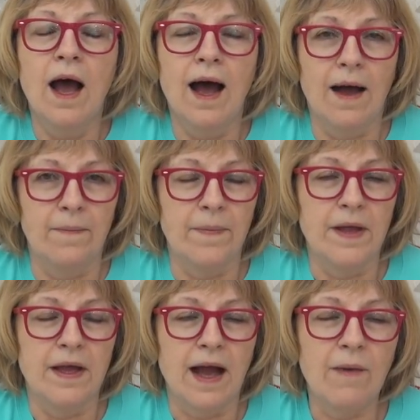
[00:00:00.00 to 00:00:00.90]
um,
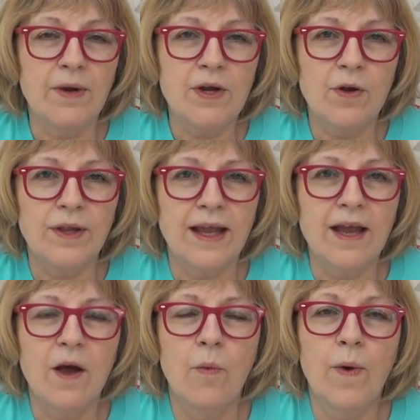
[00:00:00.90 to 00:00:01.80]
I want to know, like,
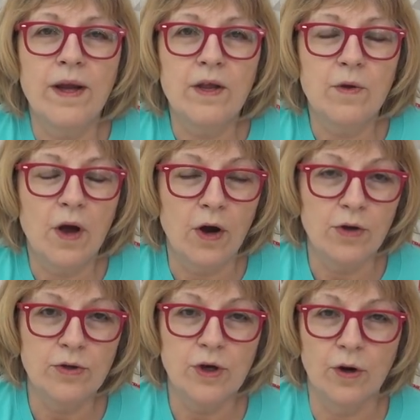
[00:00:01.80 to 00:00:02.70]
what do you are
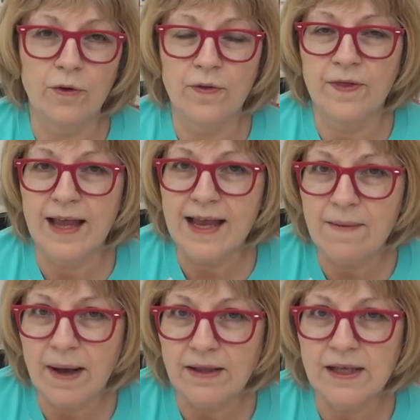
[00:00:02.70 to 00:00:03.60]
you are you thinking
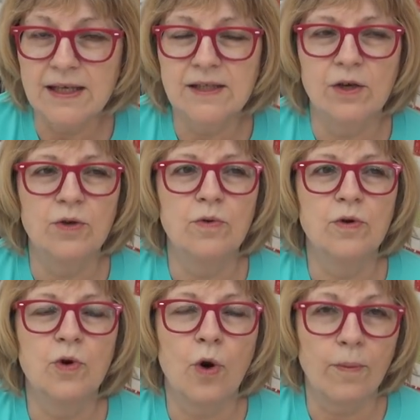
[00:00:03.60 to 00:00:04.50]
about this? Are you
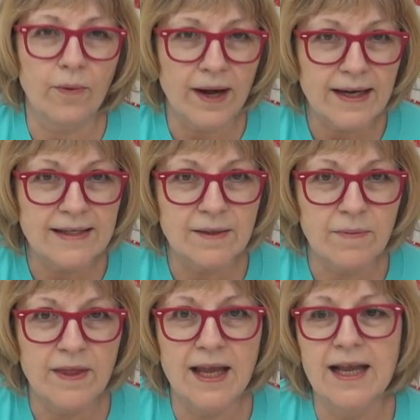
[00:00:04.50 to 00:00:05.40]
incorporating some
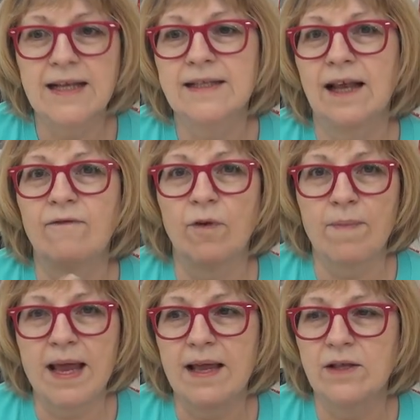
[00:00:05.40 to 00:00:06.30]
things? Like for
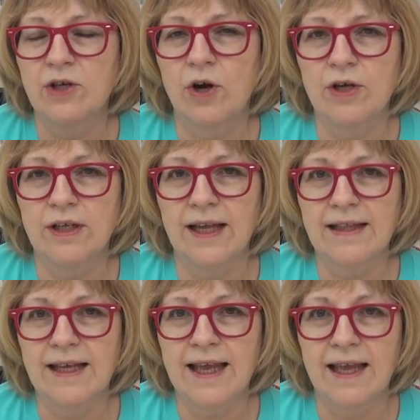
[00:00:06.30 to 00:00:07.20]
me, starting to
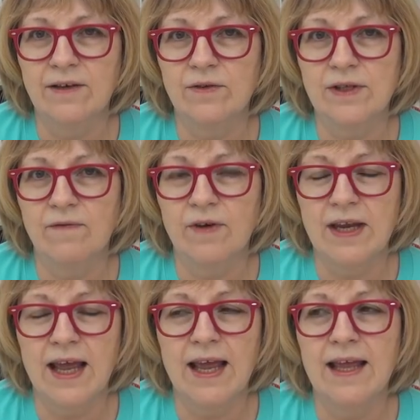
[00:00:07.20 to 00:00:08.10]
light the candles every
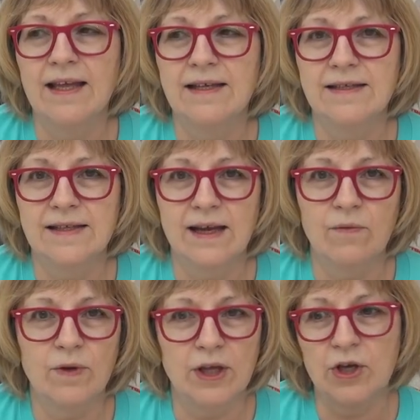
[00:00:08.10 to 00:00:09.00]
day is like
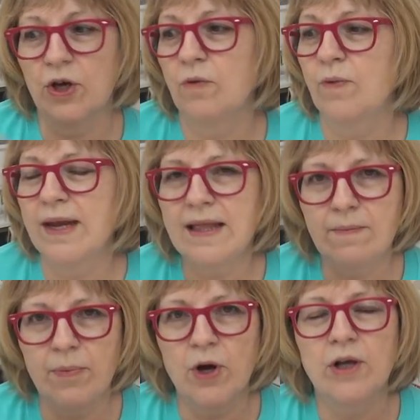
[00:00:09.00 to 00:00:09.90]
really good. Reading the
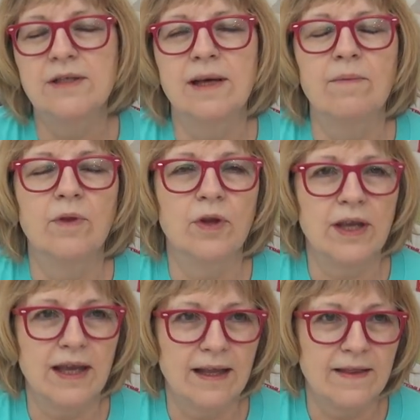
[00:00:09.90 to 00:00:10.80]
books, I'm
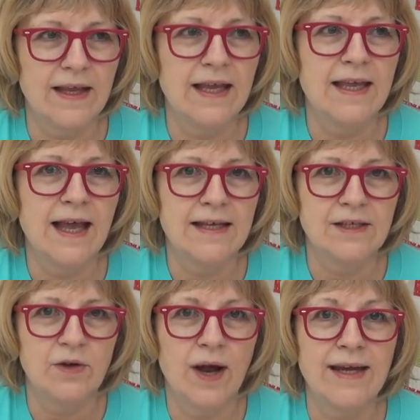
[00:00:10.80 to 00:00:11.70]
looking at it thinking,
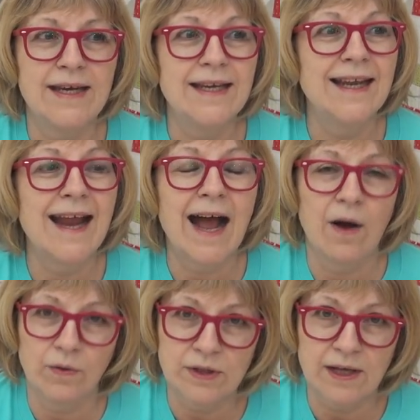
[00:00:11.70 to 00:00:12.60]
yes, you know, I need to get
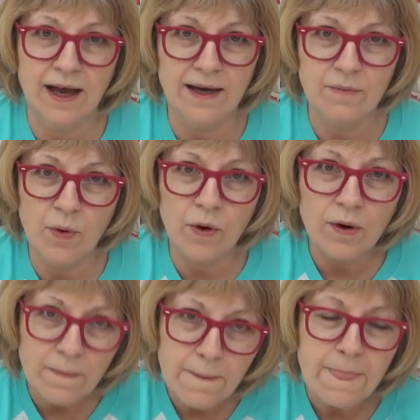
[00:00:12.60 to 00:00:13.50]
outside more.